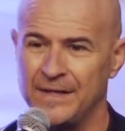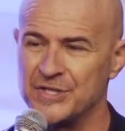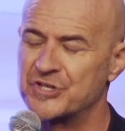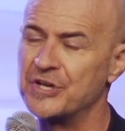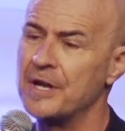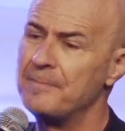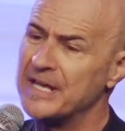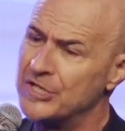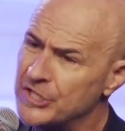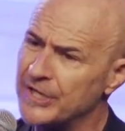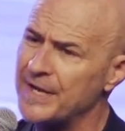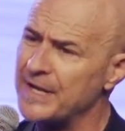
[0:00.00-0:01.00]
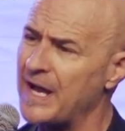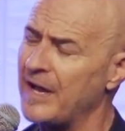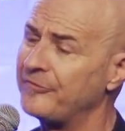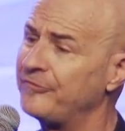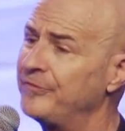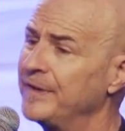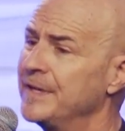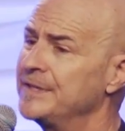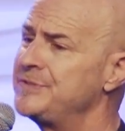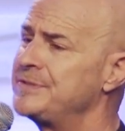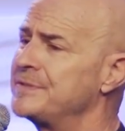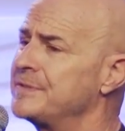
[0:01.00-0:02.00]
is going to be good enough
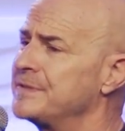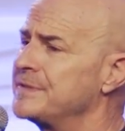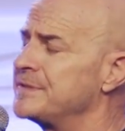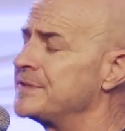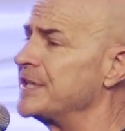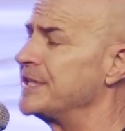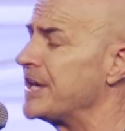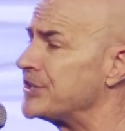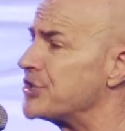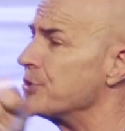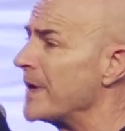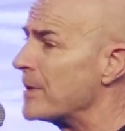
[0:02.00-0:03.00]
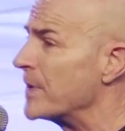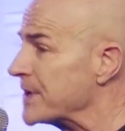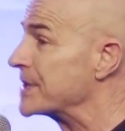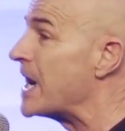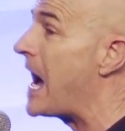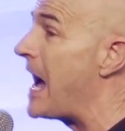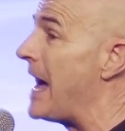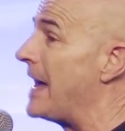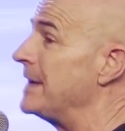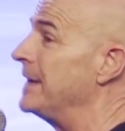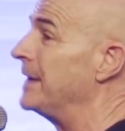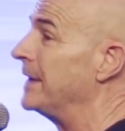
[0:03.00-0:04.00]
to get you in with
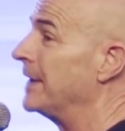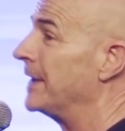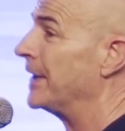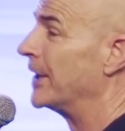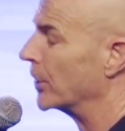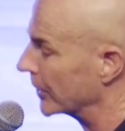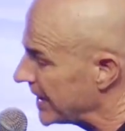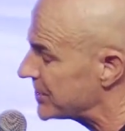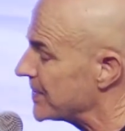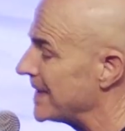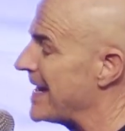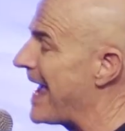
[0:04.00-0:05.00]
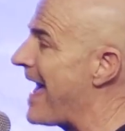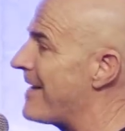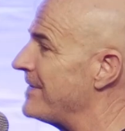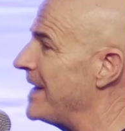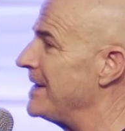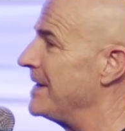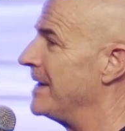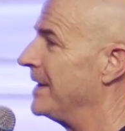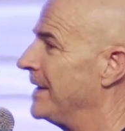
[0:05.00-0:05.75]
God or get you into heaven,